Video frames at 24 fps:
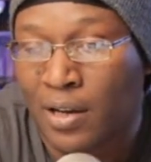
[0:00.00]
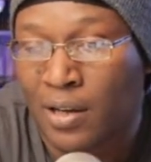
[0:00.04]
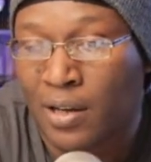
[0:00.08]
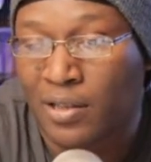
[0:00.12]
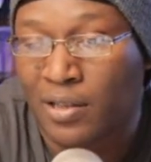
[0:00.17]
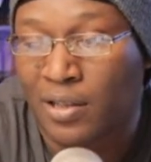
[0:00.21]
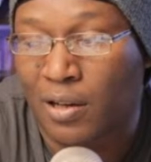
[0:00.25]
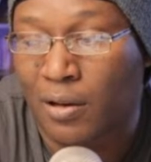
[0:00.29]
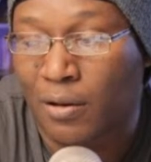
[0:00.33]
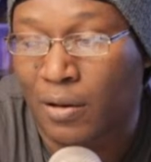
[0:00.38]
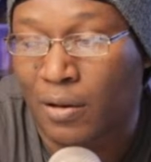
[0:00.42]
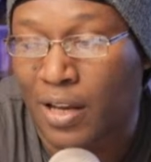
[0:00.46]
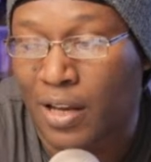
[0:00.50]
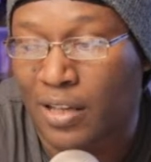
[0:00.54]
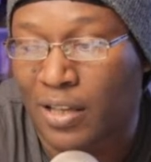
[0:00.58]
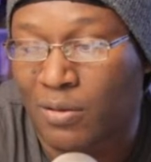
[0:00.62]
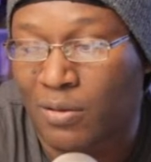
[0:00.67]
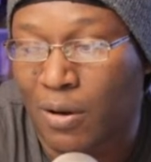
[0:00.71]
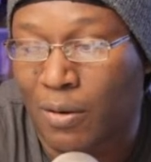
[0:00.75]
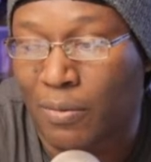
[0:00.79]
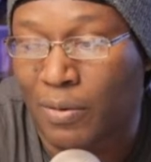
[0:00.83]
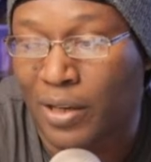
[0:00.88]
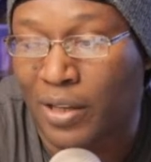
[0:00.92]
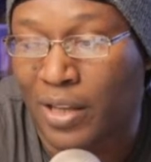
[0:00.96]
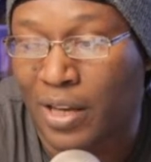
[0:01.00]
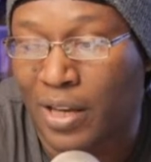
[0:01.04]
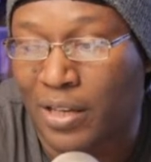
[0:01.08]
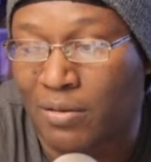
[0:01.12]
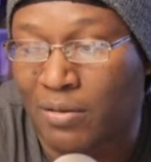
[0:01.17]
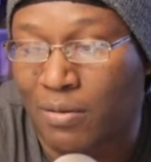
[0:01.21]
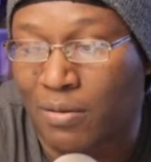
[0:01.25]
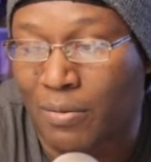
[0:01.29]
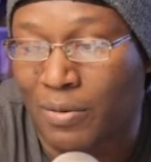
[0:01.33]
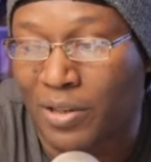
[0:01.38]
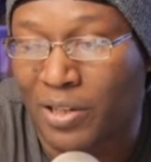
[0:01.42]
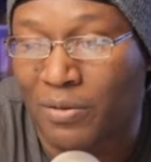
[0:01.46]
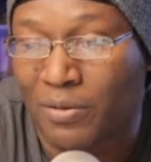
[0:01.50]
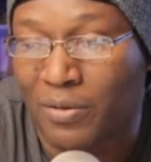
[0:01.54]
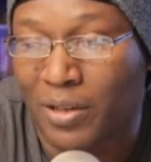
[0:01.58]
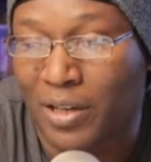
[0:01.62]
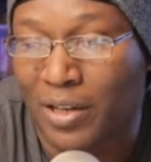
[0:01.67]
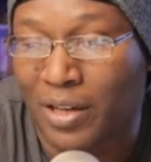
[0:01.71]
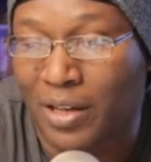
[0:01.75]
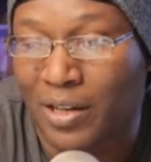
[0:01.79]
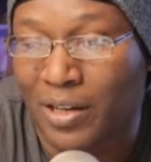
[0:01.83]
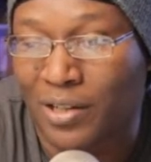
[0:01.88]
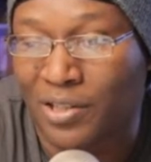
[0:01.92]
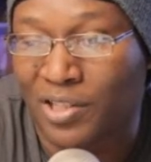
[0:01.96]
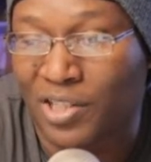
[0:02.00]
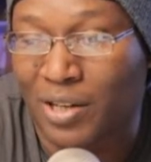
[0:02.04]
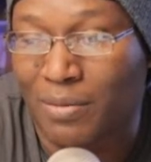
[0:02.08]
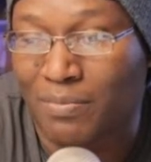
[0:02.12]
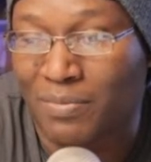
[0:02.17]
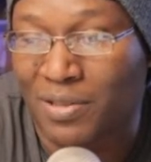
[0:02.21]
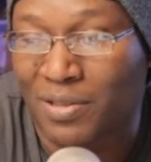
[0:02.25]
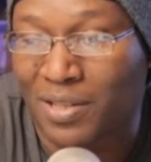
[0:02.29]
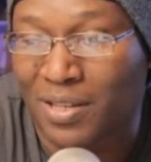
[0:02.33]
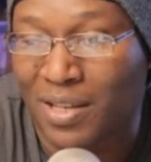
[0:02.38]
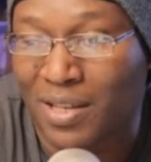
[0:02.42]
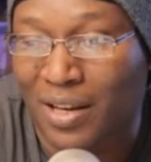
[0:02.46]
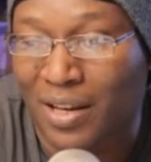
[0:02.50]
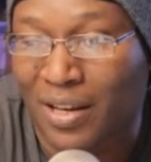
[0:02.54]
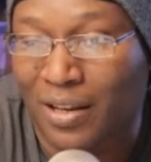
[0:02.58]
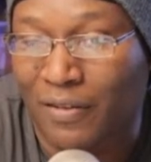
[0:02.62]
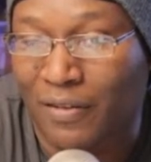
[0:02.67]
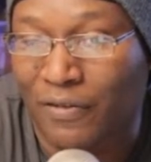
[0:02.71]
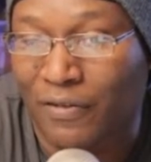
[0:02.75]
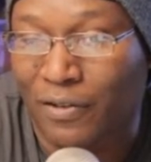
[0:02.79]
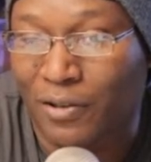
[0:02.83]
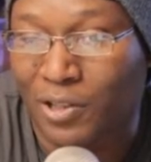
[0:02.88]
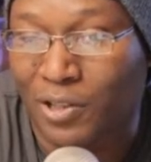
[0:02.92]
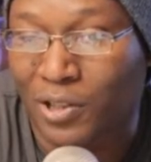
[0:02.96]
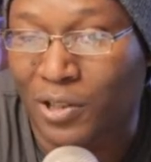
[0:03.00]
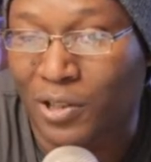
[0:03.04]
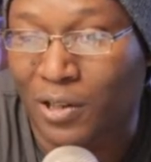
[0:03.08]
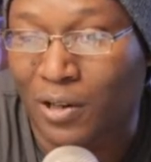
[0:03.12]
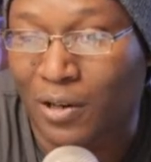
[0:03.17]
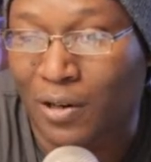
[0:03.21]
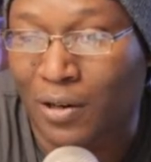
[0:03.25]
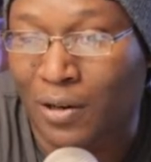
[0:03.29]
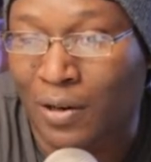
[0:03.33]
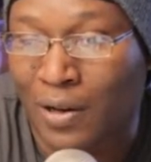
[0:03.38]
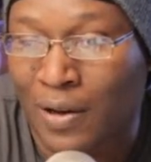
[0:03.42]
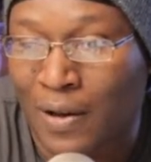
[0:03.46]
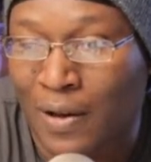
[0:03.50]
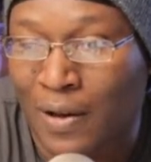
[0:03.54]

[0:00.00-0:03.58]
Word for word: So that's why we that's why we do the hidden gems thing for sure.